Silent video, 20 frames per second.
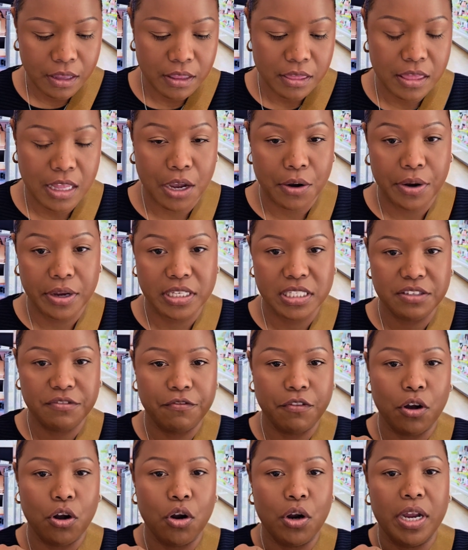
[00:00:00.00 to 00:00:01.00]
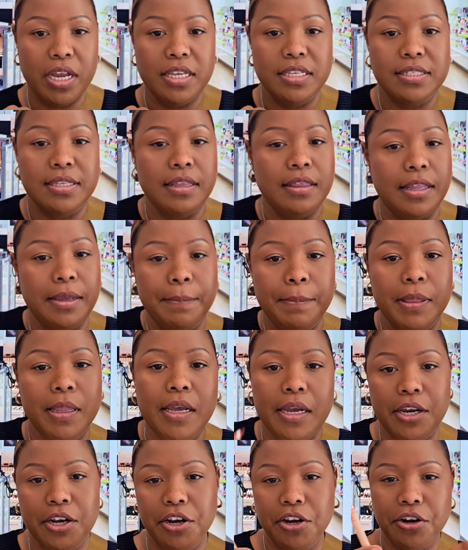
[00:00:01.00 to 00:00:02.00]
Now as far as a lip
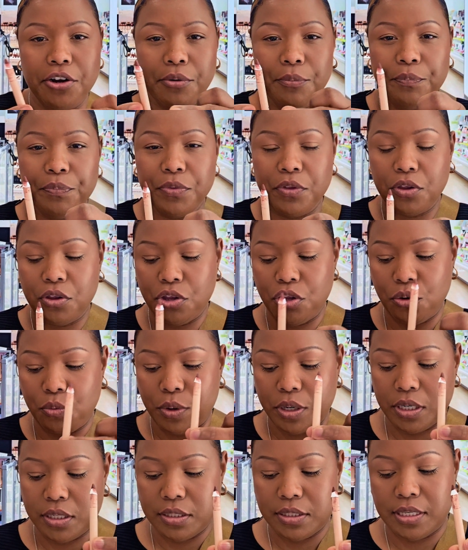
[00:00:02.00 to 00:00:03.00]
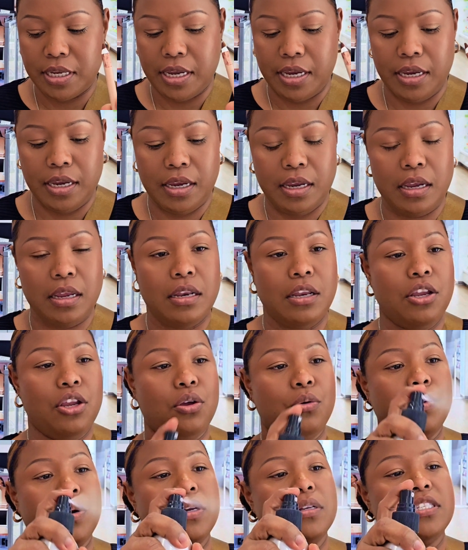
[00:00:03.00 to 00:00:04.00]
liner, you want to take it, you
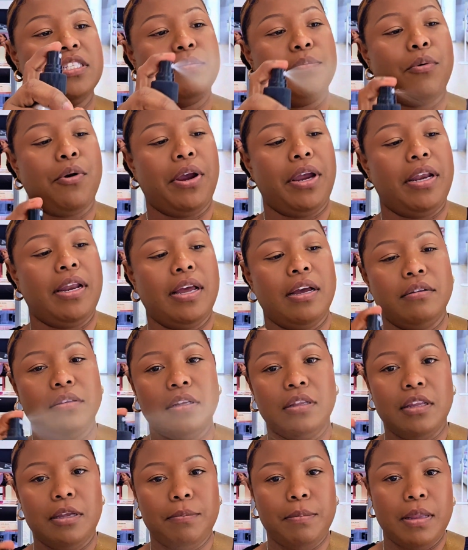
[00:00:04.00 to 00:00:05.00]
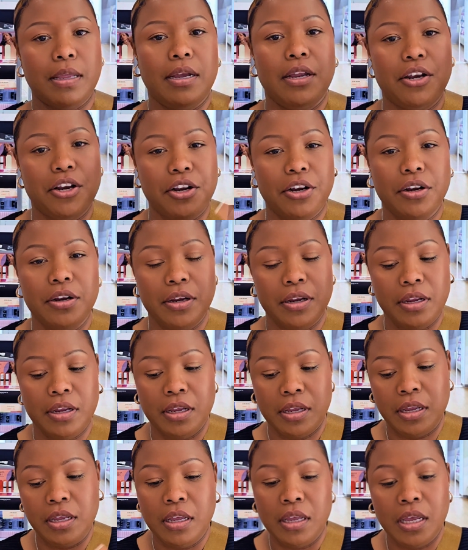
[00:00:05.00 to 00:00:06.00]
want to spray down the lip liner,
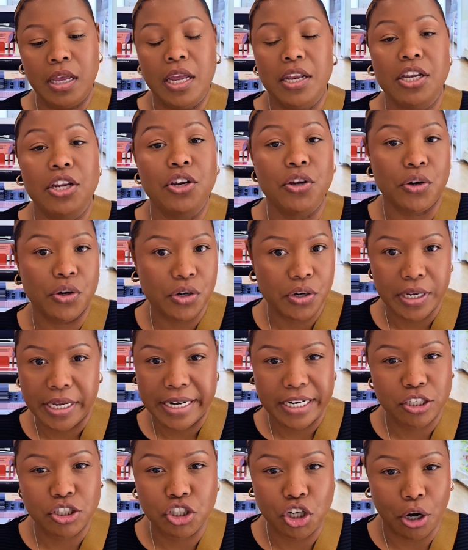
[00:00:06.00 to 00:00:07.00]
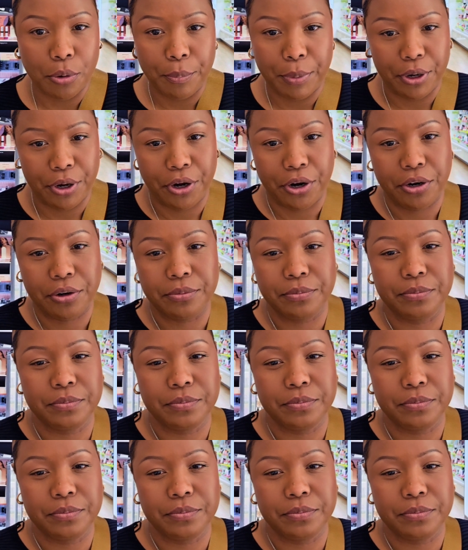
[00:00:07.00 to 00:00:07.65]
and then you're going to get a sharpener.